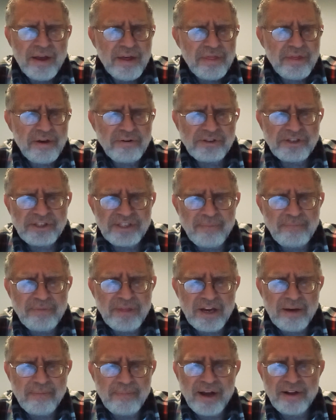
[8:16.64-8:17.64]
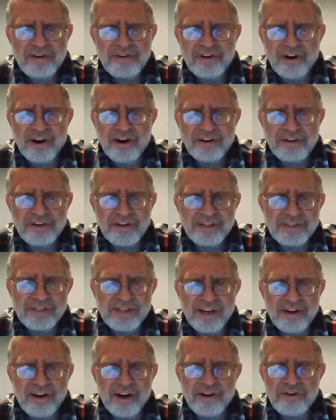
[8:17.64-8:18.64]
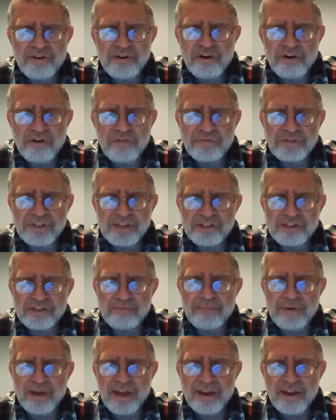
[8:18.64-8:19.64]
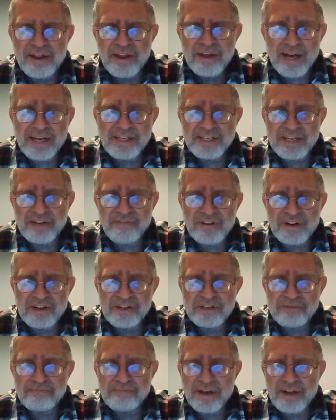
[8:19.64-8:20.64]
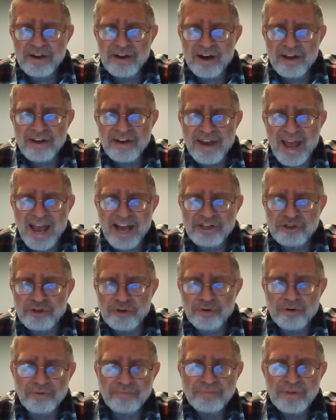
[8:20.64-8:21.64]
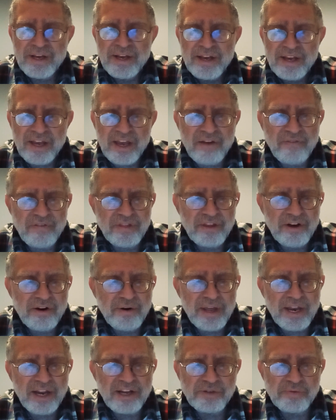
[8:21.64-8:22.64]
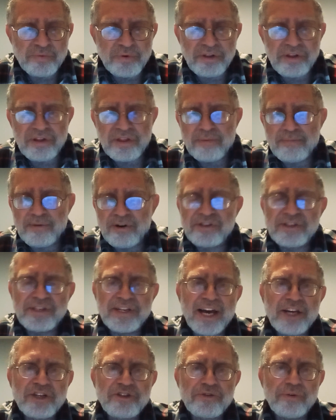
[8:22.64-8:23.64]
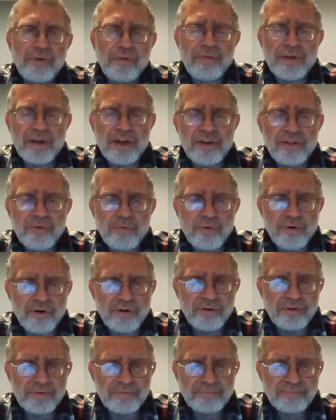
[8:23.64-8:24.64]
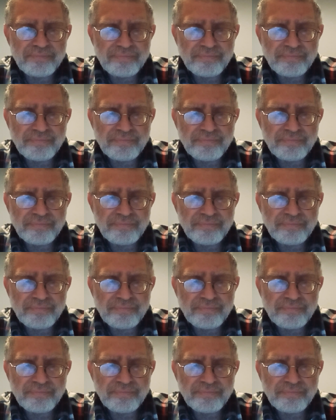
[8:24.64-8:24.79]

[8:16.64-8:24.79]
There is something about darkness that unnerves us a bit, as if it is a bit unnatural, even though it is really the most natural thing in the world.